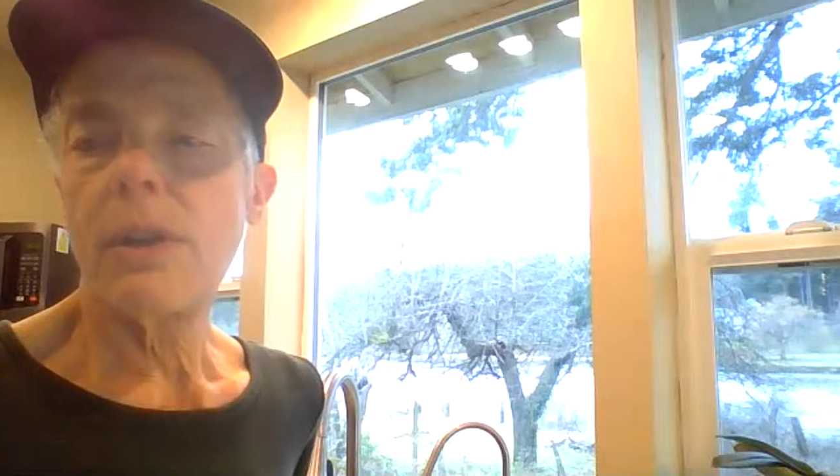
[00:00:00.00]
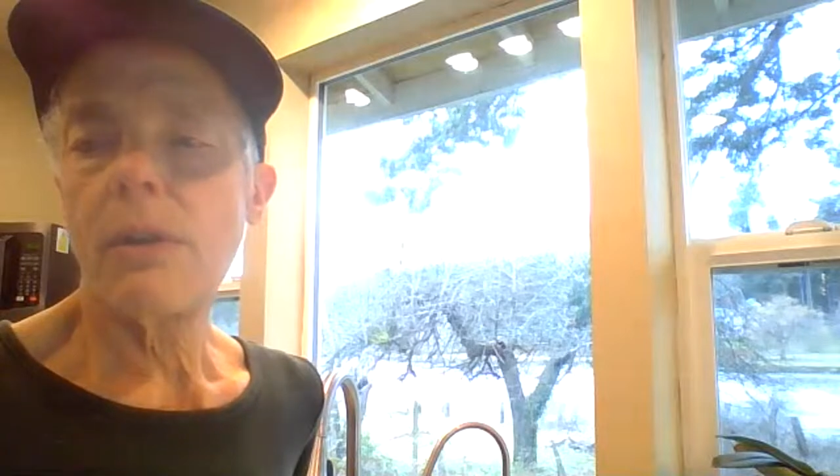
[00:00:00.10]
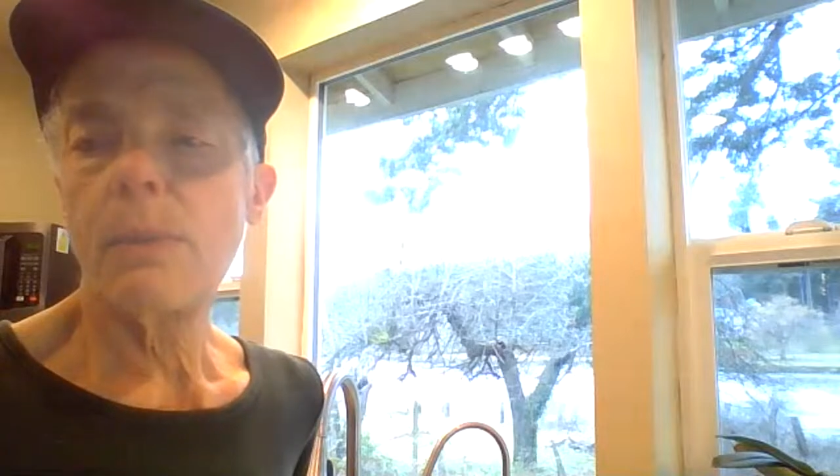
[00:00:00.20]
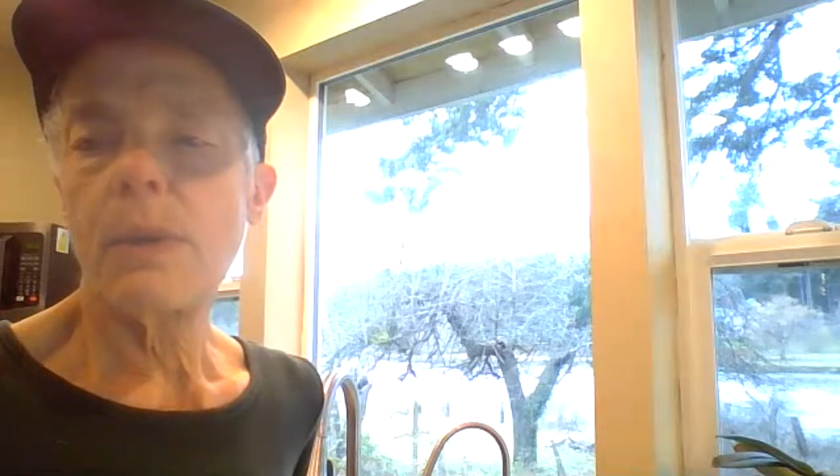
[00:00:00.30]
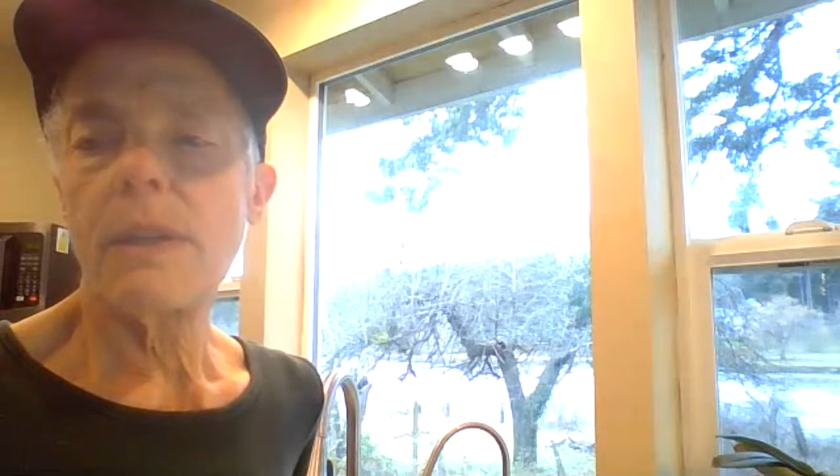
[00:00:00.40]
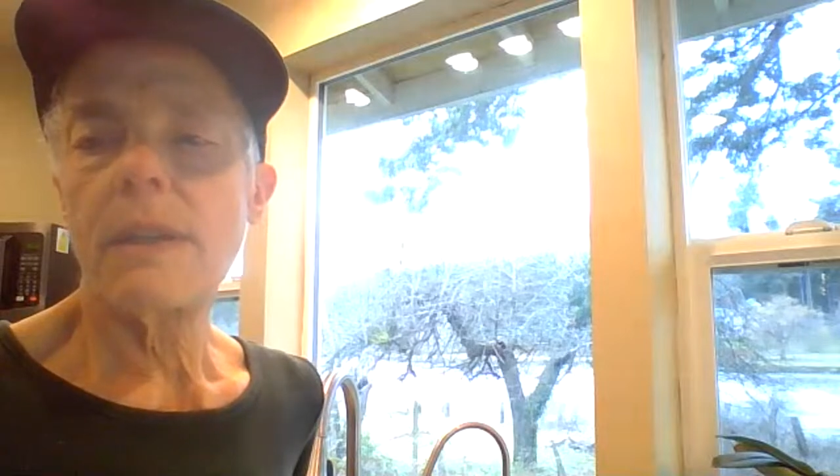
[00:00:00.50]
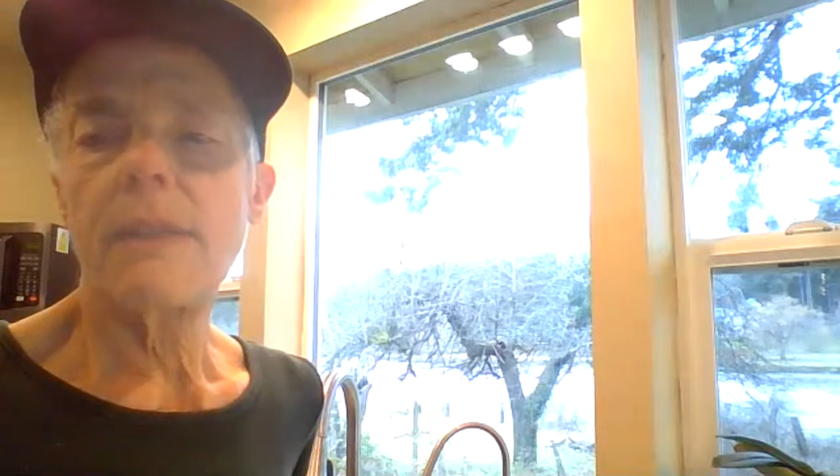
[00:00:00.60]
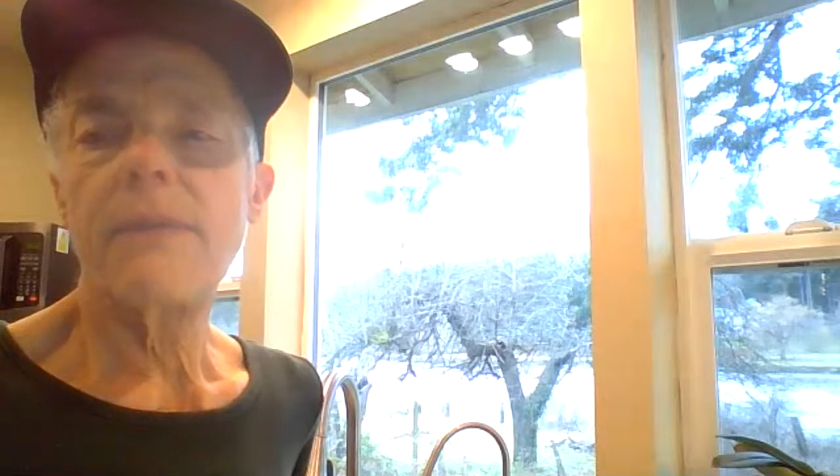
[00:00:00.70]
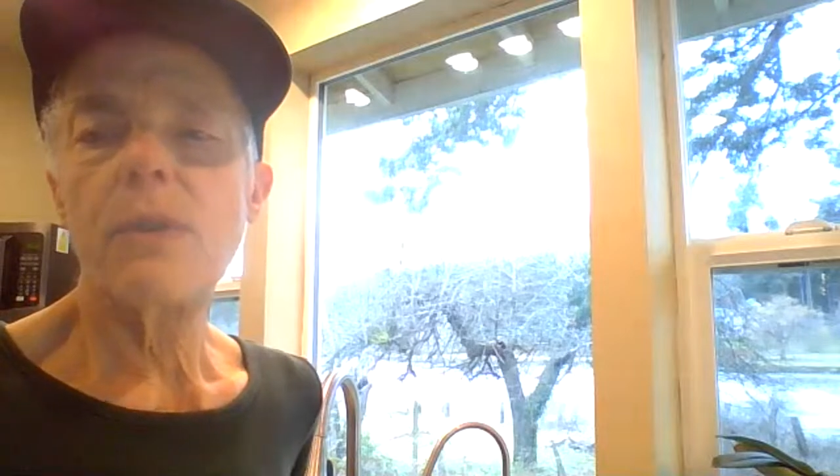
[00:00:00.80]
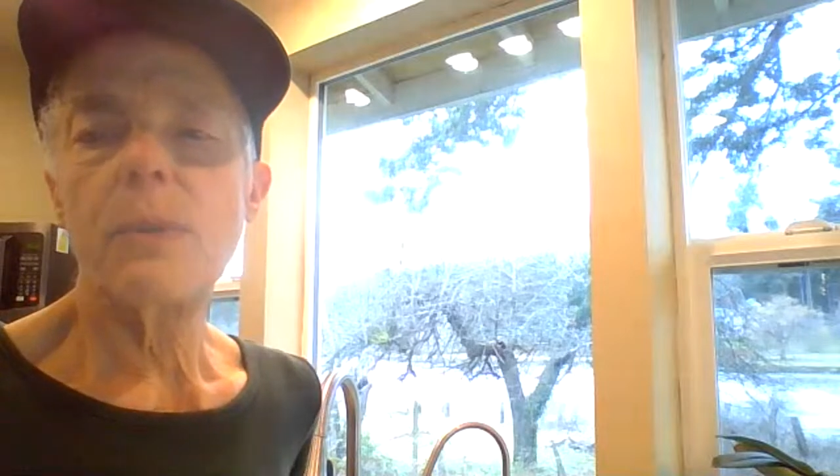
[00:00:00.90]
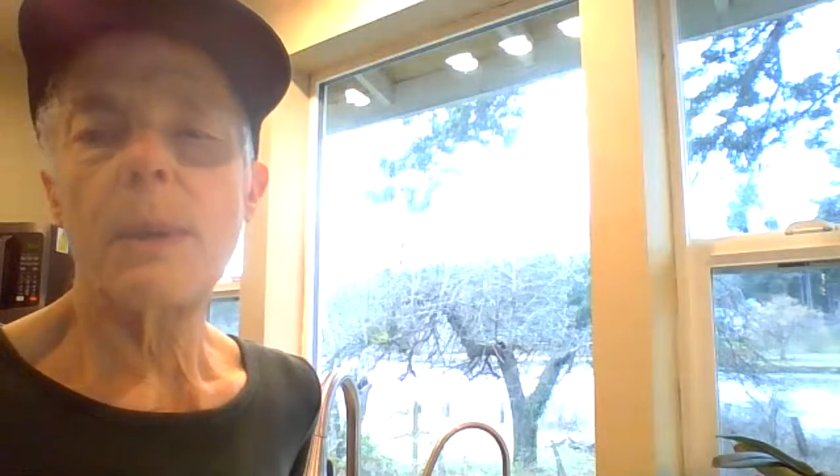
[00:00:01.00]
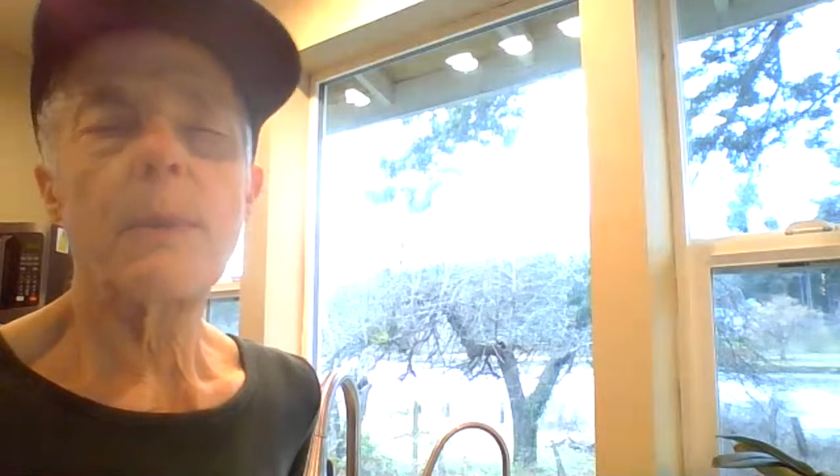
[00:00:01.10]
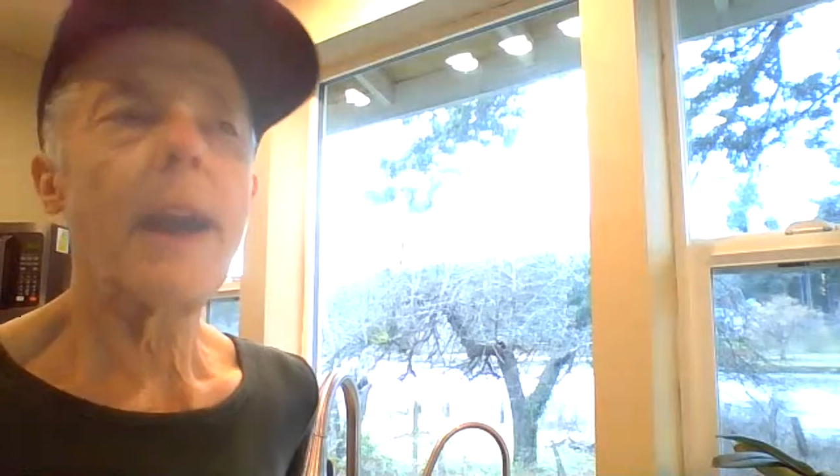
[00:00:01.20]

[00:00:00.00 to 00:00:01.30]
cardboard instead of newspaper.